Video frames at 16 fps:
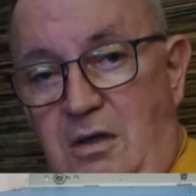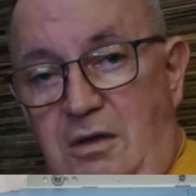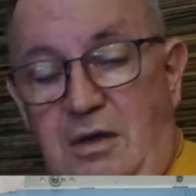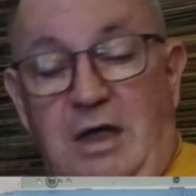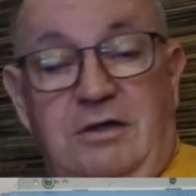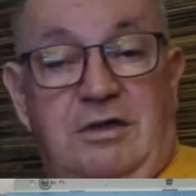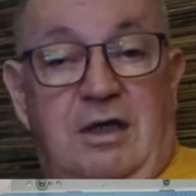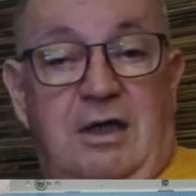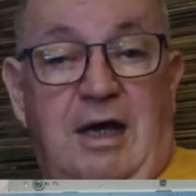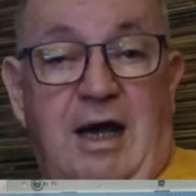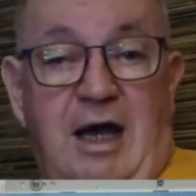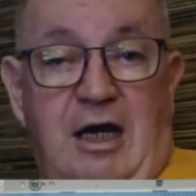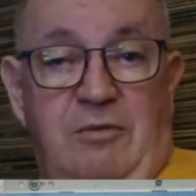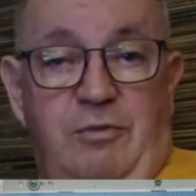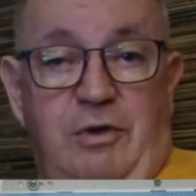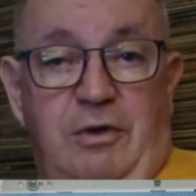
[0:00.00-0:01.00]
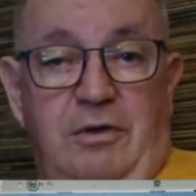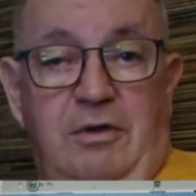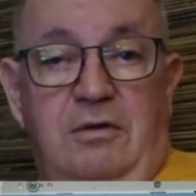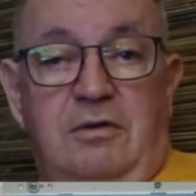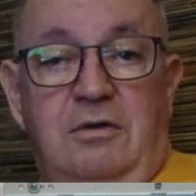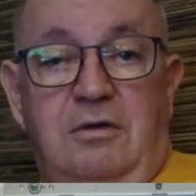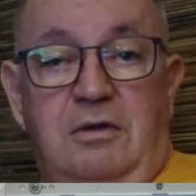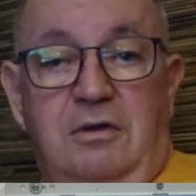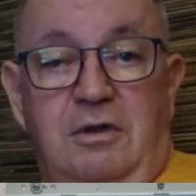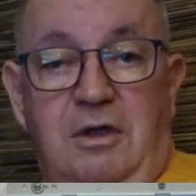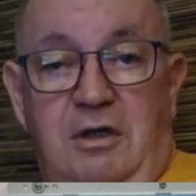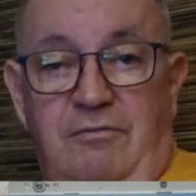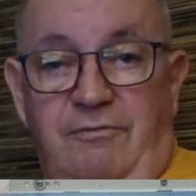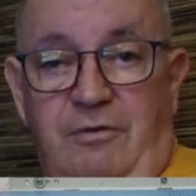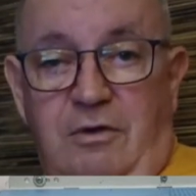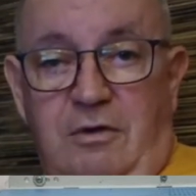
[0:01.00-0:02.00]
That's a hybrid
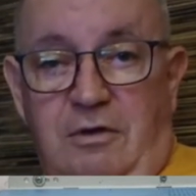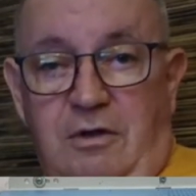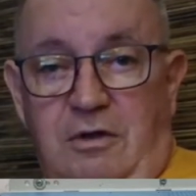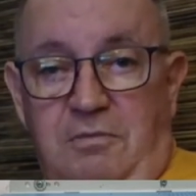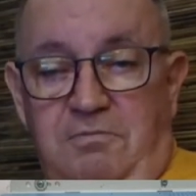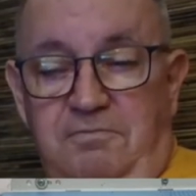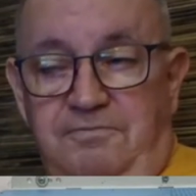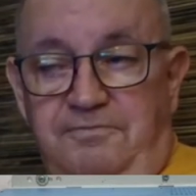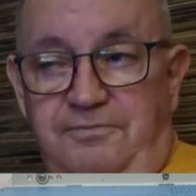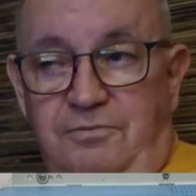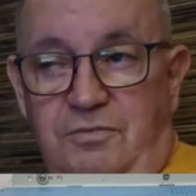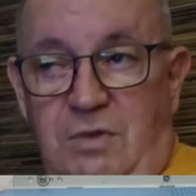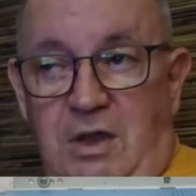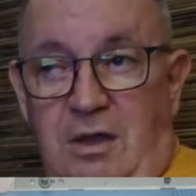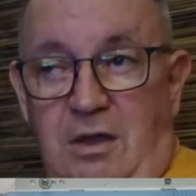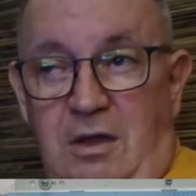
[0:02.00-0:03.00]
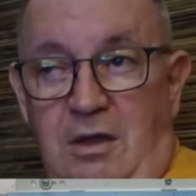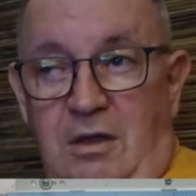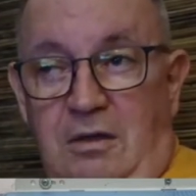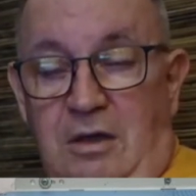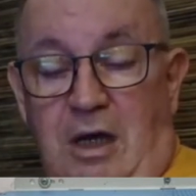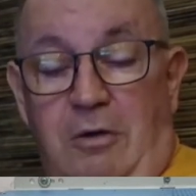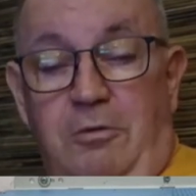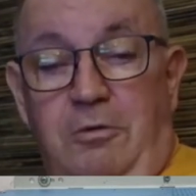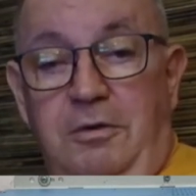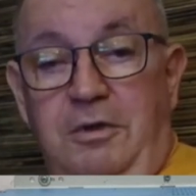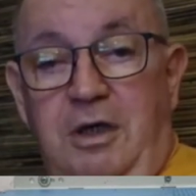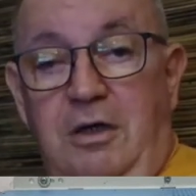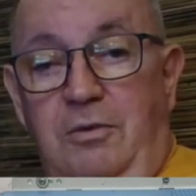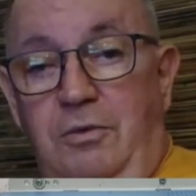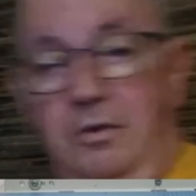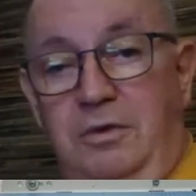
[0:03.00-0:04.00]
inverter. Now, I want to
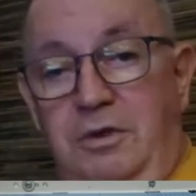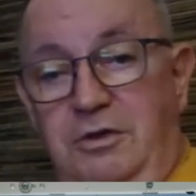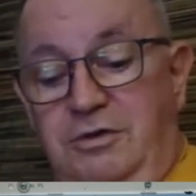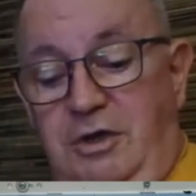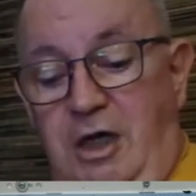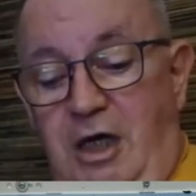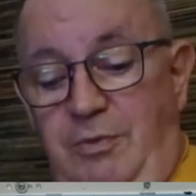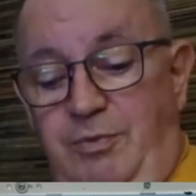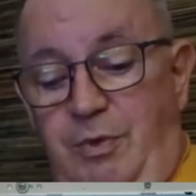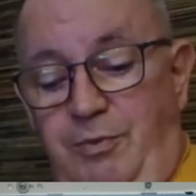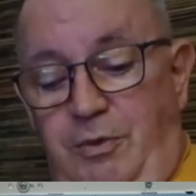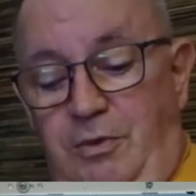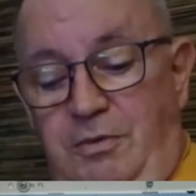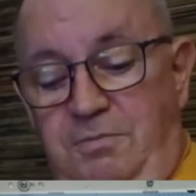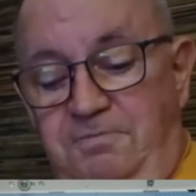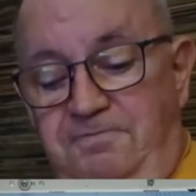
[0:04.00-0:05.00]
get one that's capable,